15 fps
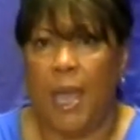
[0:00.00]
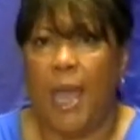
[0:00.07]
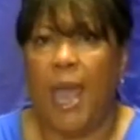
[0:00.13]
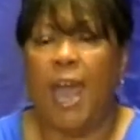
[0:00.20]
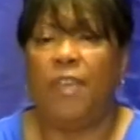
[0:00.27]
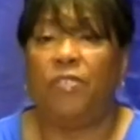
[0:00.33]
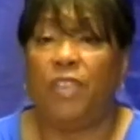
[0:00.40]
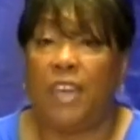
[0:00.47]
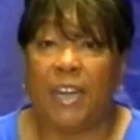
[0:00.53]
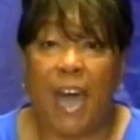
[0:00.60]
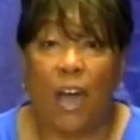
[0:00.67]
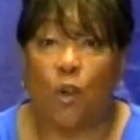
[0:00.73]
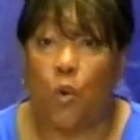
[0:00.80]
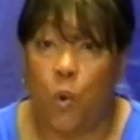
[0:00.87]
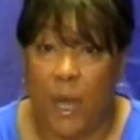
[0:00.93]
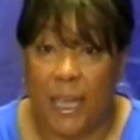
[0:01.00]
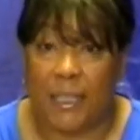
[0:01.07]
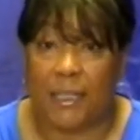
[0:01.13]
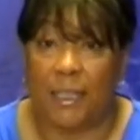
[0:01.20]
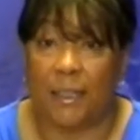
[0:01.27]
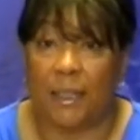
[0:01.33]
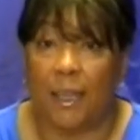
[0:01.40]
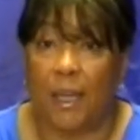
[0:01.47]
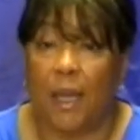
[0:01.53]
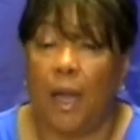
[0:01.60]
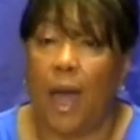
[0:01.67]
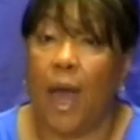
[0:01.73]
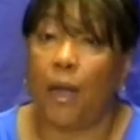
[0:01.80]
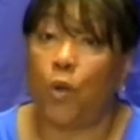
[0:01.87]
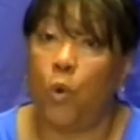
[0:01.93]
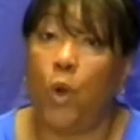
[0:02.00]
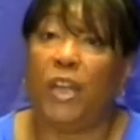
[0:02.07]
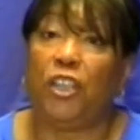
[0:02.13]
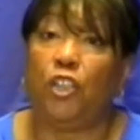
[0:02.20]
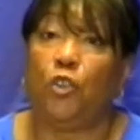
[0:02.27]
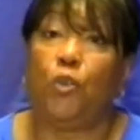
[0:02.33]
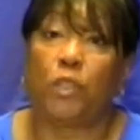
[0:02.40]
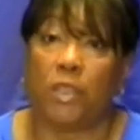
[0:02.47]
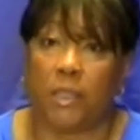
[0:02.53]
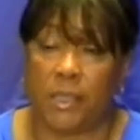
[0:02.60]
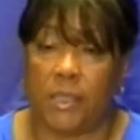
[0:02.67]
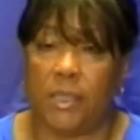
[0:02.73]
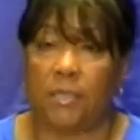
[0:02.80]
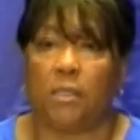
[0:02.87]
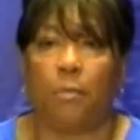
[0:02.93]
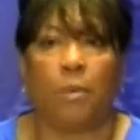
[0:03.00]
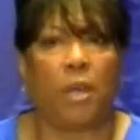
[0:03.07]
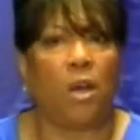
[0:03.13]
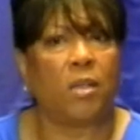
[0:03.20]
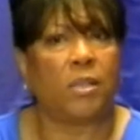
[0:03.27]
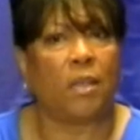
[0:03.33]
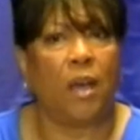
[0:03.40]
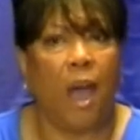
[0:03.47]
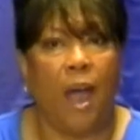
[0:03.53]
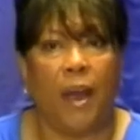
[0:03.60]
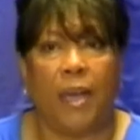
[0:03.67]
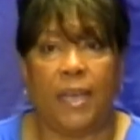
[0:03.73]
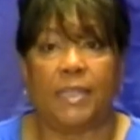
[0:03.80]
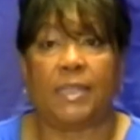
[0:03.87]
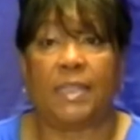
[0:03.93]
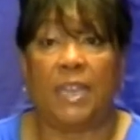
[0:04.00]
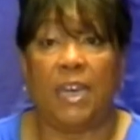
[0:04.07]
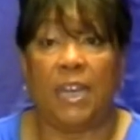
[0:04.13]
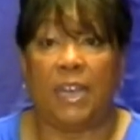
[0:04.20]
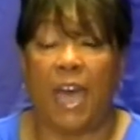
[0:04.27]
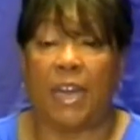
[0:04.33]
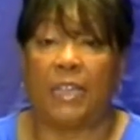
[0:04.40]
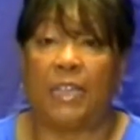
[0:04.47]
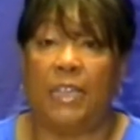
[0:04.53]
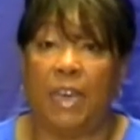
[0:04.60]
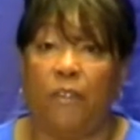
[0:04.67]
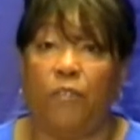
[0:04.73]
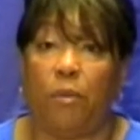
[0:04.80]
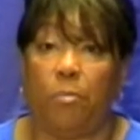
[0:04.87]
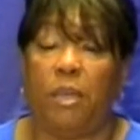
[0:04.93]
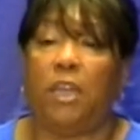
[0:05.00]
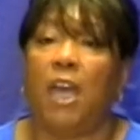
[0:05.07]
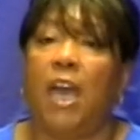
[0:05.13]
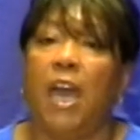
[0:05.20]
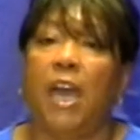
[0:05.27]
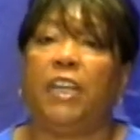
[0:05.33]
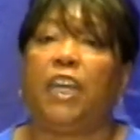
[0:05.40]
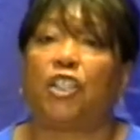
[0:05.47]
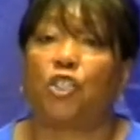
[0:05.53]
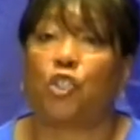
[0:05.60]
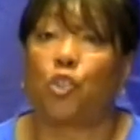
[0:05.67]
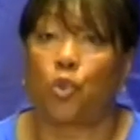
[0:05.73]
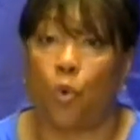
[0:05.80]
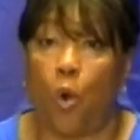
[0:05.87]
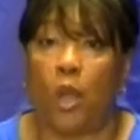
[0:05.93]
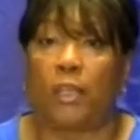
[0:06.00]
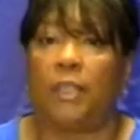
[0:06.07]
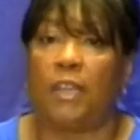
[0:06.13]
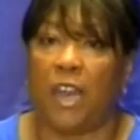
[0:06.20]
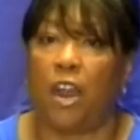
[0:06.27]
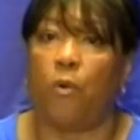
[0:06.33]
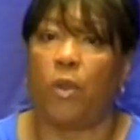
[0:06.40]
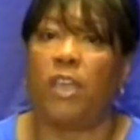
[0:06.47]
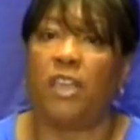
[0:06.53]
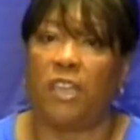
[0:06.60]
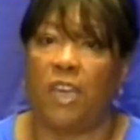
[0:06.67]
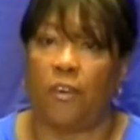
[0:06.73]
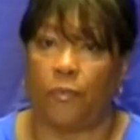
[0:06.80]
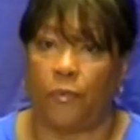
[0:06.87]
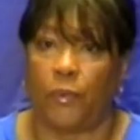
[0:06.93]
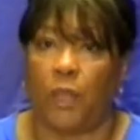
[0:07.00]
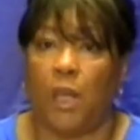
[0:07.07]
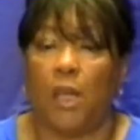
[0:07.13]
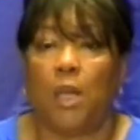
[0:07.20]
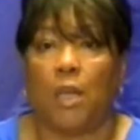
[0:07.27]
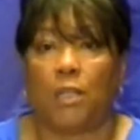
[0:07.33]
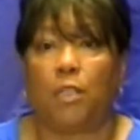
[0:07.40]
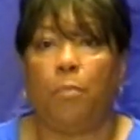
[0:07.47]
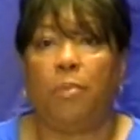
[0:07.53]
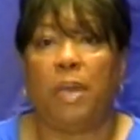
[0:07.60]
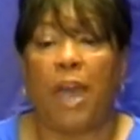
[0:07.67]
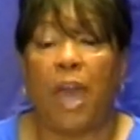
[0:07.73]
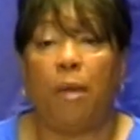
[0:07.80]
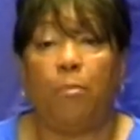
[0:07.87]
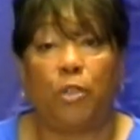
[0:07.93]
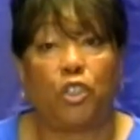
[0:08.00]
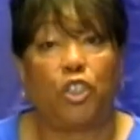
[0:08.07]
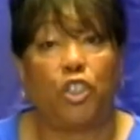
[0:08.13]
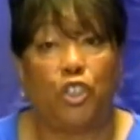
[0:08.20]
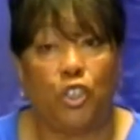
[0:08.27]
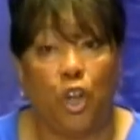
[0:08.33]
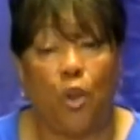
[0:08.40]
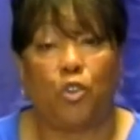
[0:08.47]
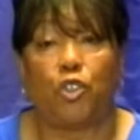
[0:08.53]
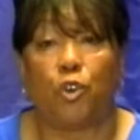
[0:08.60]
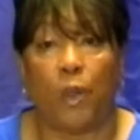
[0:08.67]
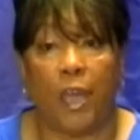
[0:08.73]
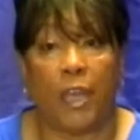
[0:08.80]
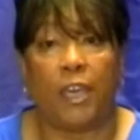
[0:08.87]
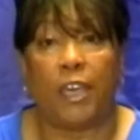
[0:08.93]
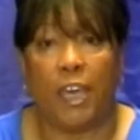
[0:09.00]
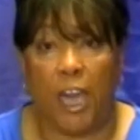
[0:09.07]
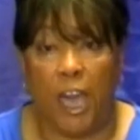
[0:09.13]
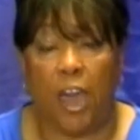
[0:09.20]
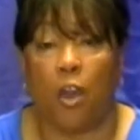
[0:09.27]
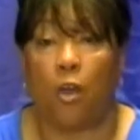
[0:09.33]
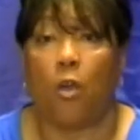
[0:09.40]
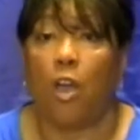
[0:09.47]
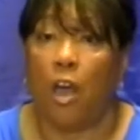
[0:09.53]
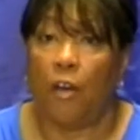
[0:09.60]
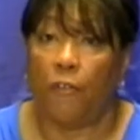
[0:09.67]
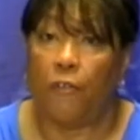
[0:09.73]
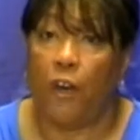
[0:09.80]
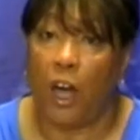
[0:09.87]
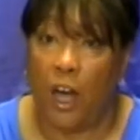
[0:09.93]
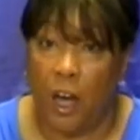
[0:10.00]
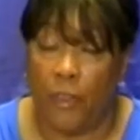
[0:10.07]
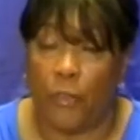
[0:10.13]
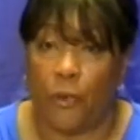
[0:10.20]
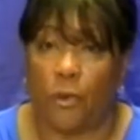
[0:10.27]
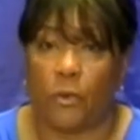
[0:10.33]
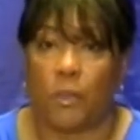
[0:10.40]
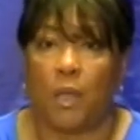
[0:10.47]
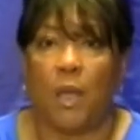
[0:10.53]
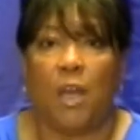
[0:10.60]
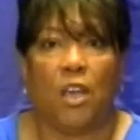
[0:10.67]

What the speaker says: And then I quit. I quit using the system because God had given me an extraordinary gift to be able to nurture and care for others.